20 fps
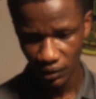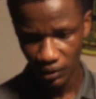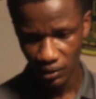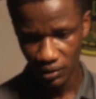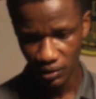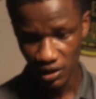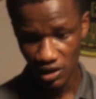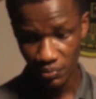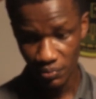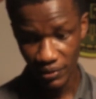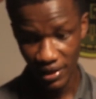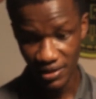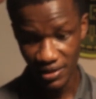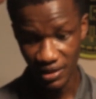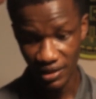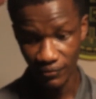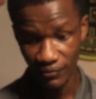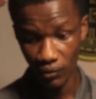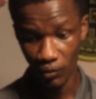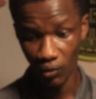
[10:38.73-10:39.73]
this price
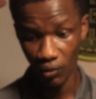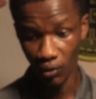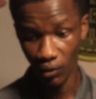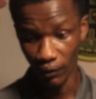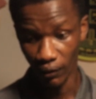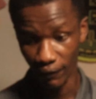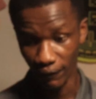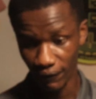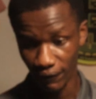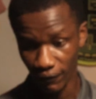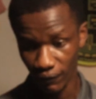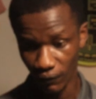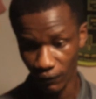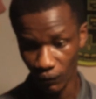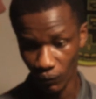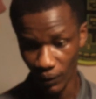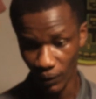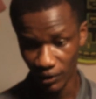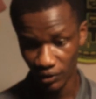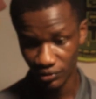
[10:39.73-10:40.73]
level of
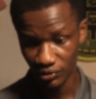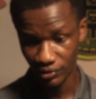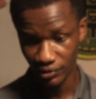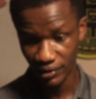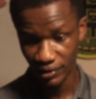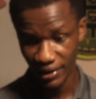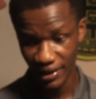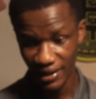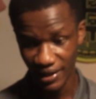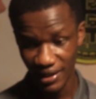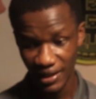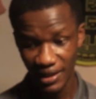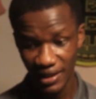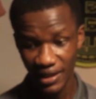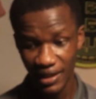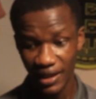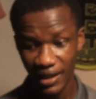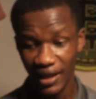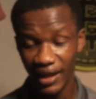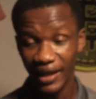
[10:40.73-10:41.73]

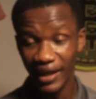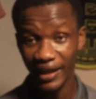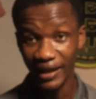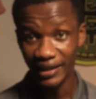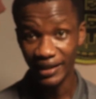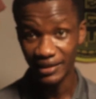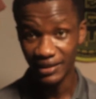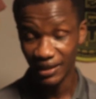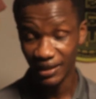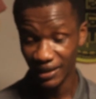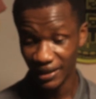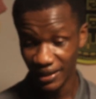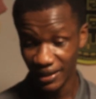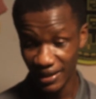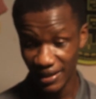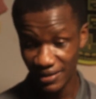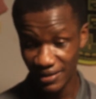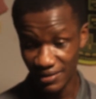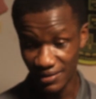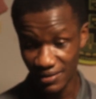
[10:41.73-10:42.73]

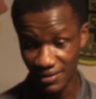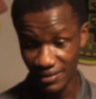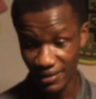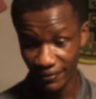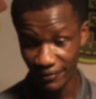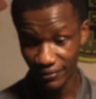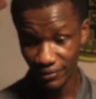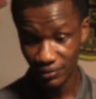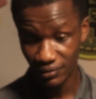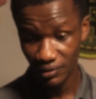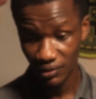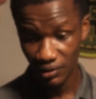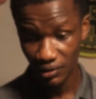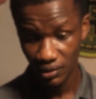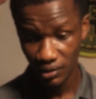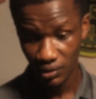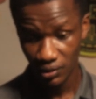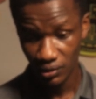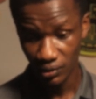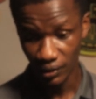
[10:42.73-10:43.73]
187,
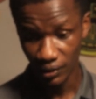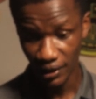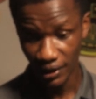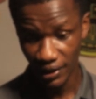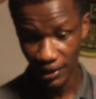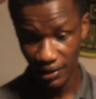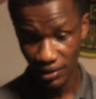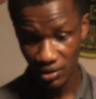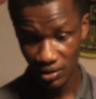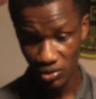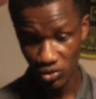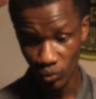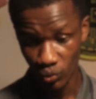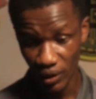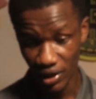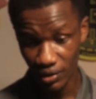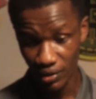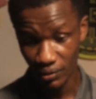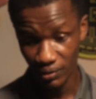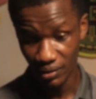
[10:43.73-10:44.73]
okay, to
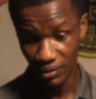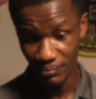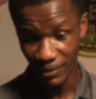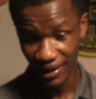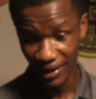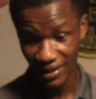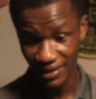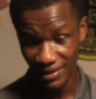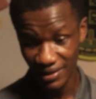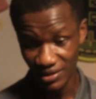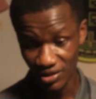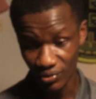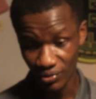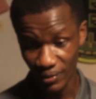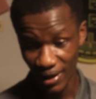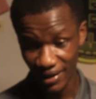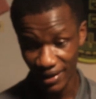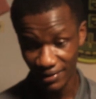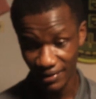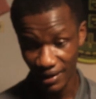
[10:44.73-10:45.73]
where the market is
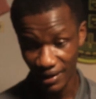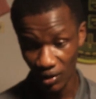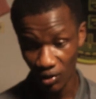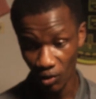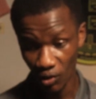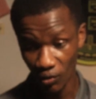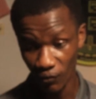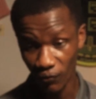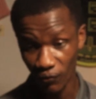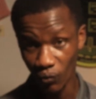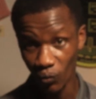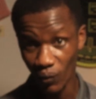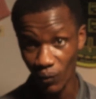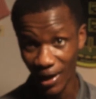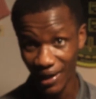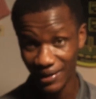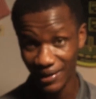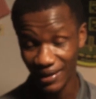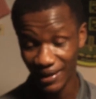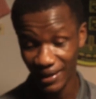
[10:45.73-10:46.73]
right now of
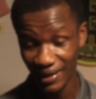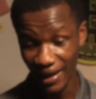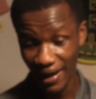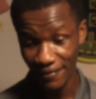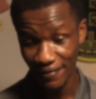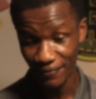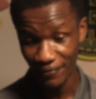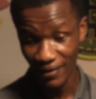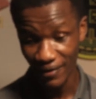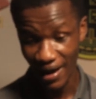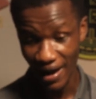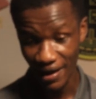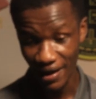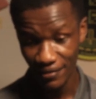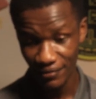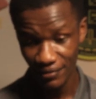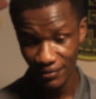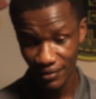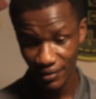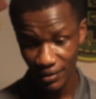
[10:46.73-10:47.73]

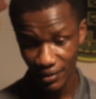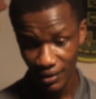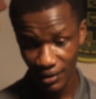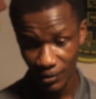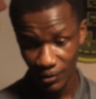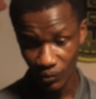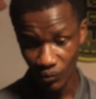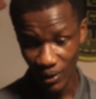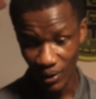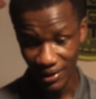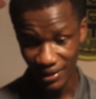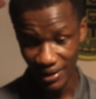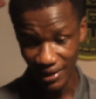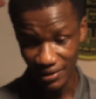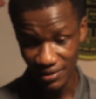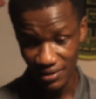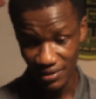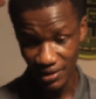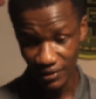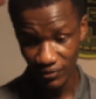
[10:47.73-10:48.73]
195,
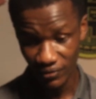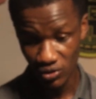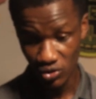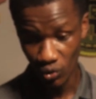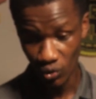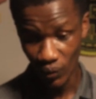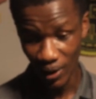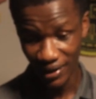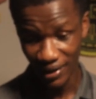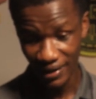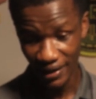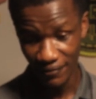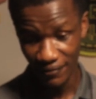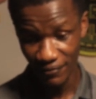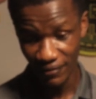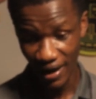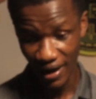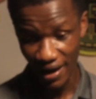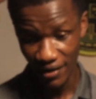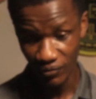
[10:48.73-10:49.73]
187 to
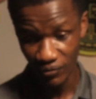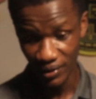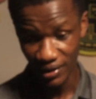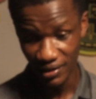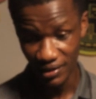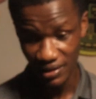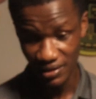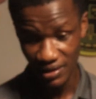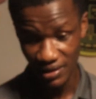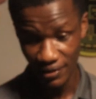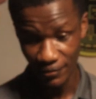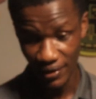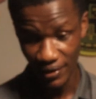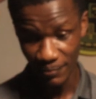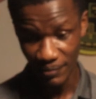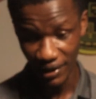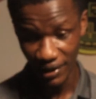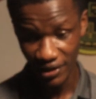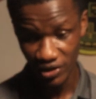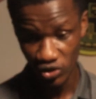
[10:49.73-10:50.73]
195. Within this area,
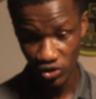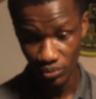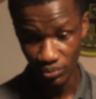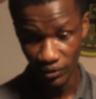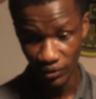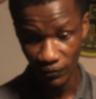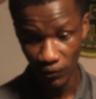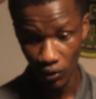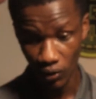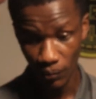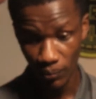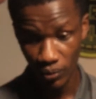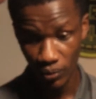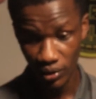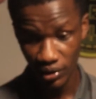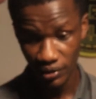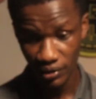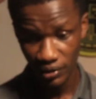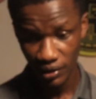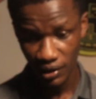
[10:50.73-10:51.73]
market should move
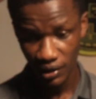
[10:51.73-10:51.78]
upward,